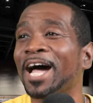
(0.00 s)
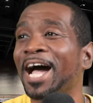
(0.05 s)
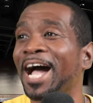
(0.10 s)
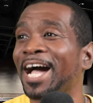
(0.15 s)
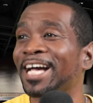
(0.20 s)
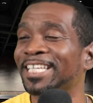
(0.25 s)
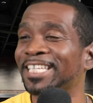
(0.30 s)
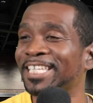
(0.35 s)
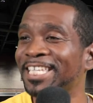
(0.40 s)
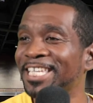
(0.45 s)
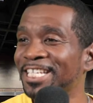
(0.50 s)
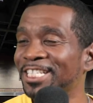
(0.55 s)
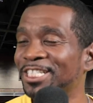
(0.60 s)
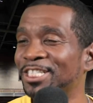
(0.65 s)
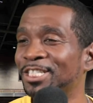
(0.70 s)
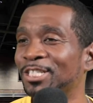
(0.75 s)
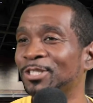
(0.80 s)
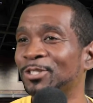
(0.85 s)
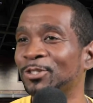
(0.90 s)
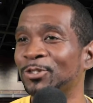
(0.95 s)
I get
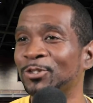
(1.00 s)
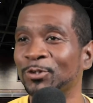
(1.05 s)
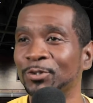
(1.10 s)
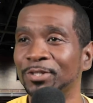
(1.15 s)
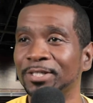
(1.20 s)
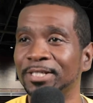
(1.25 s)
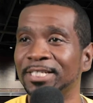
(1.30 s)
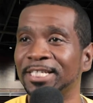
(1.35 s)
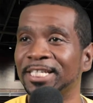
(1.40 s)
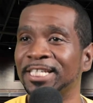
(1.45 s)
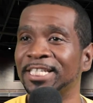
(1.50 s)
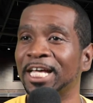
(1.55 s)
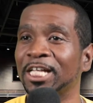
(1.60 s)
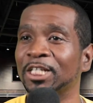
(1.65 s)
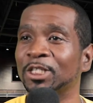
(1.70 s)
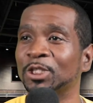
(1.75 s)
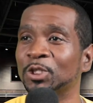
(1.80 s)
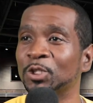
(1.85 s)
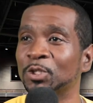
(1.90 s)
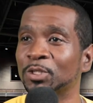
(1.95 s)
to the grid and I
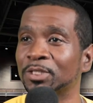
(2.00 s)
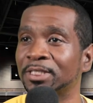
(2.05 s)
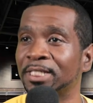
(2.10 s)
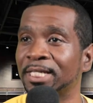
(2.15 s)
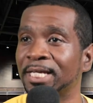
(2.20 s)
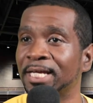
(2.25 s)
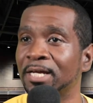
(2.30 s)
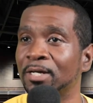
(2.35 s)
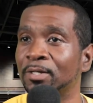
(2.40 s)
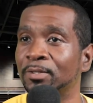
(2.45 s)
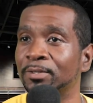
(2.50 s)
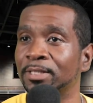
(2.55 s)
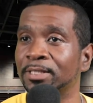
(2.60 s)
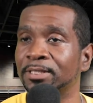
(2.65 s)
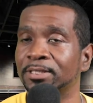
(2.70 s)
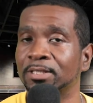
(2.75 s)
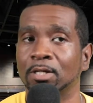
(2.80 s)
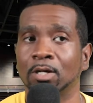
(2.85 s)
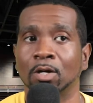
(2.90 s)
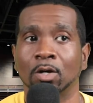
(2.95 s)
look down. I
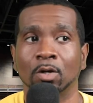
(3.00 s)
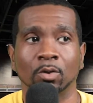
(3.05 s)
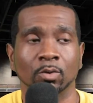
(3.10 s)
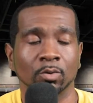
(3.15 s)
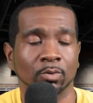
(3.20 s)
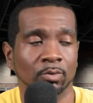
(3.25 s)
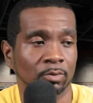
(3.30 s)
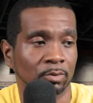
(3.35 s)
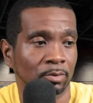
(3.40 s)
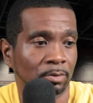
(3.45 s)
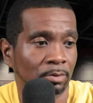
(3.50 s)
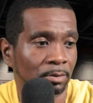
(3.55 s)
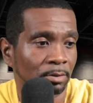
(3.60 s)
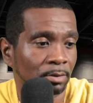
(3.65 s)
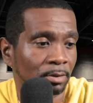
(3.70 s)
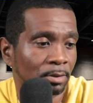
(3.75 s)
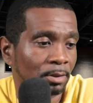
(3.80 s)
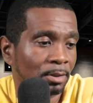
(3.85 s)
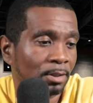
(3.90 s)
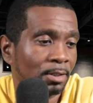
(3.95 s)
say, oh,
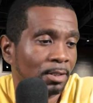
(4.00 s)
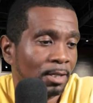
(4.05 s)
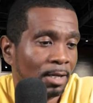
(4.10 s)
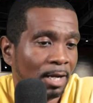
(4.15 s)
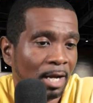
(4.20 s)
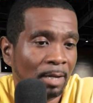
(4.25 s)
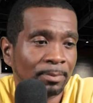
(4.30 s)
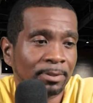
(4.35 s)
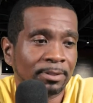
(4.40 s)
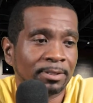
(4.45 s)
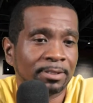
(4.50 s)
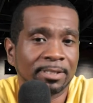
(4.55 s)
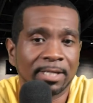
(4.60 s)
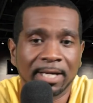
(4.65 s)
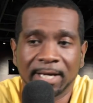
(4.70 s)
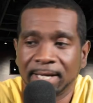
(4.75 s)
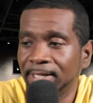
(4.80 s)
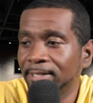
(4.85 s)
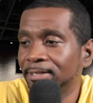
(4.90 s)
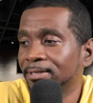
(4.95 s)
I'm going to die.
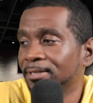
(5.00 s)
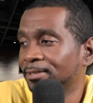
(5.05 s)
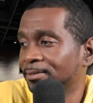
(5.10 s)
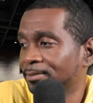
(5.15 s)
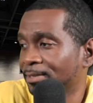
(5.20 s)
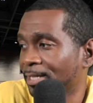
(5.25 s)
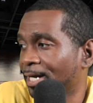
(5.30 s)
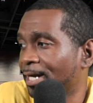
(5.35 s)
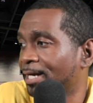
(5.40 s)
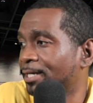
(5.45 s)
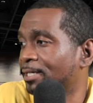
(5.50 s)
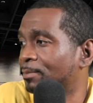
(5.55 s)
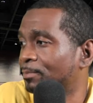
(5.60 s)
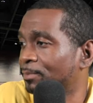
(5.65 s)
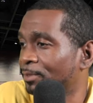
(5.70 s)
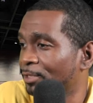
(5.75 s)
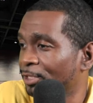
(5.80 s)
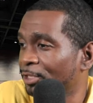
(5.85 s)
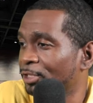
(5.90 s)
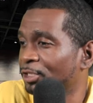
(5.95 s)
I am
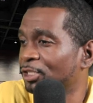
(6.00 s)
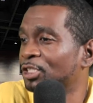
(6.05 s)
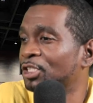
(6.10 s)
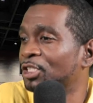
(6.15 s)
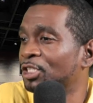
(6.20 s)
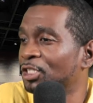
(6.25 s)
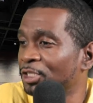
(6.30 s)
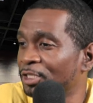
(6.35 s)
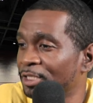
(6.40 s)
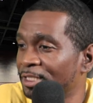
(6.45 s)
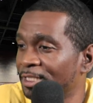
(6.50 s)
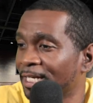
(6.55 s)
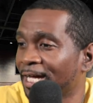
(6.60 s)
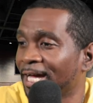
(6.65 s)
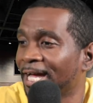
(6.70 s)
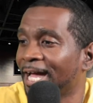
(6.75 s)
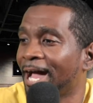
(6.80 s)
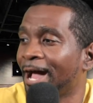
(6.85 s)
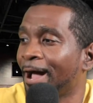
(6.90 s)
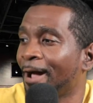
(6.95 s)
going to die.
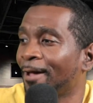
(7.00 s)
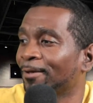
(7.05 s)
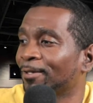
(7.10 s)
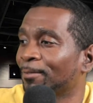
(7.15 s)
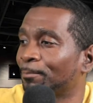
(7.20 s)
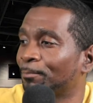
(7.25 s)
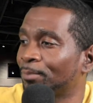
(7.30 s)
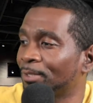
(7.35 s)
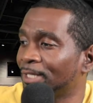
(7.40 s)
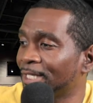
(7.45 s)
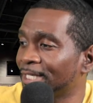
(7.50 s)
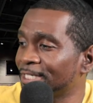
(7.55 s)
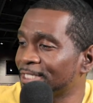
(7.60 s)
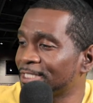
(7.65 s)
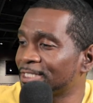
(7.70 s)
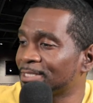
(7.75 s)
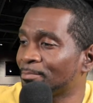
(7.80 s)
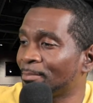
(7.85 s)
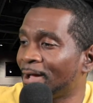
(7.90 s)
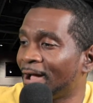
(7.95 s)
I'll
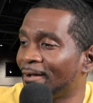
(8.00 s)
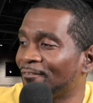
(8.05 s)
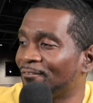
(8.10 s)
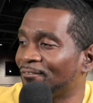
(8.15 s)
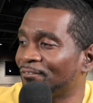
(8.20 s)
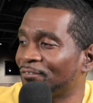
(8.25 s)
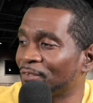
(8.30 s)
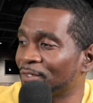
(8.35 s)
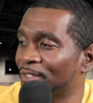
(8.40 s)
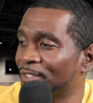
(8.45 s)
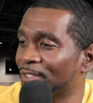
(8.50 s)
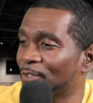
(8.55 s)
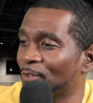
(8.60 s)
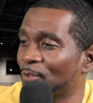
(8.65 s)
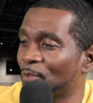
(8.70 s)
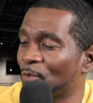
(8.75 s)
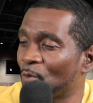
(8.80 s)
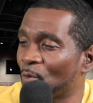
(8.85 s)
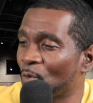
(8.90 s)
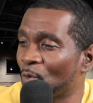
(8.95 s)
place my foot
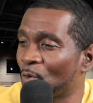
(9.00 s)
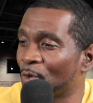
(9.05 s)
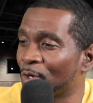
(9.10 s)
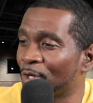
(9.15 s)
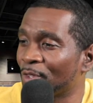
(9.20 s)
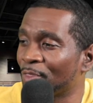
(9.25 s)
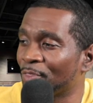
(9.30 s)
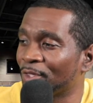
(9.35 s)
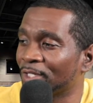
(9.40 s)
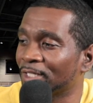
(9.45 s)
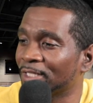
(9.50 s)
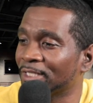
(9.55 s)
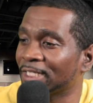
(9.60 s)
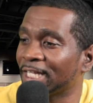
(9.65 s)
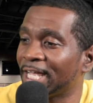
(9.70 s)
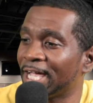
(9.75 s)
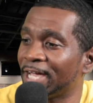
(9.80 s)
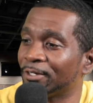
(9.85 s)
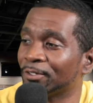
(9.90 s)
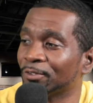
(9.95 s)
on the
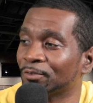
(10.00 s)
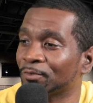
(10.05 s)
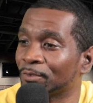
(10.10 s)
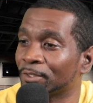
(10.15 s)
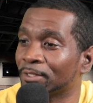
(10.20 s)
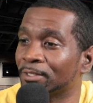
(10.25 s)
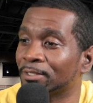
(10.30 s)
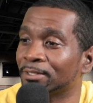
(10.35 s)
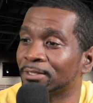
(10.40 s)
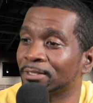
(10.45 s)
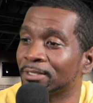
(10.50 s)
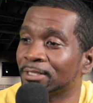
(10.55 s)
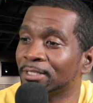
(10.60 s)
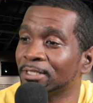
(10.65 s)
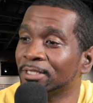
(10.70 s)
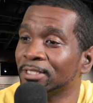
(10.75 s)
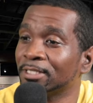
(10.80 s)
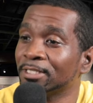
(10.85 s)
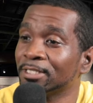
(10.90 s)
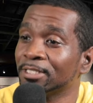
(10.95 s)
ladder rung
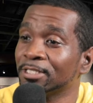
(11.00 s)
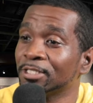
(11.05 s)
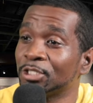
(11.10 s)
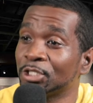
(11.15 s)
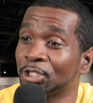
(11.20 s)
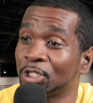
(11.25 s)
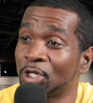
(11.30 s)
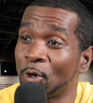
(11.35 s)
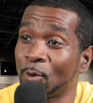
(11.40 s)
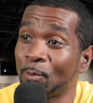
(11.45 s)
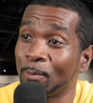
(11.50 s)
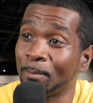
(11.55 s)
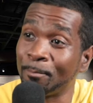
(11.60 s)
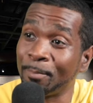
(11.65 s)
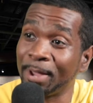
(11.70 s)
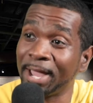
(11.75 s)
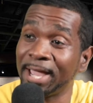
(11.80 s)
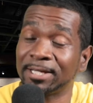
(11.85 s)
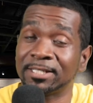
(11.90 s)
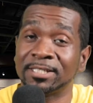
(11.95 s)
to go
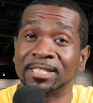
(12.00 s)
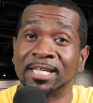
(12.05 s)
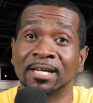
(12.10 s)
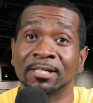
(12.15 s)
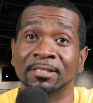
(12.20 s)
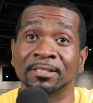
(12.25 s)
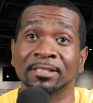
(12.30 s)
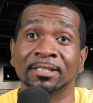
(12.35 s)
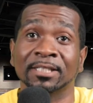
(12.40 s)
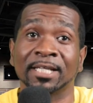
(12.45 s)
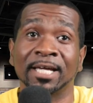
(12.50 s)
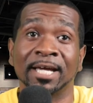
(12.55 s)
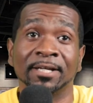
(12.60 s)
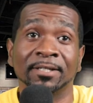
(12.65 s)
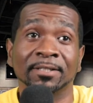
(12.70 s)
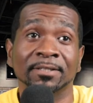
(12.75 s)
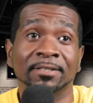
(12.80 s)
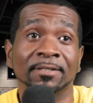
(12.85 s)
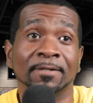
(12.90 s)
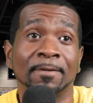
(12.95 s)
back down the
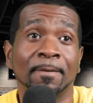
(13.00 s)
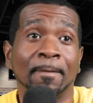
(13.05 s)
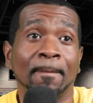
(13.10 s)
ladder.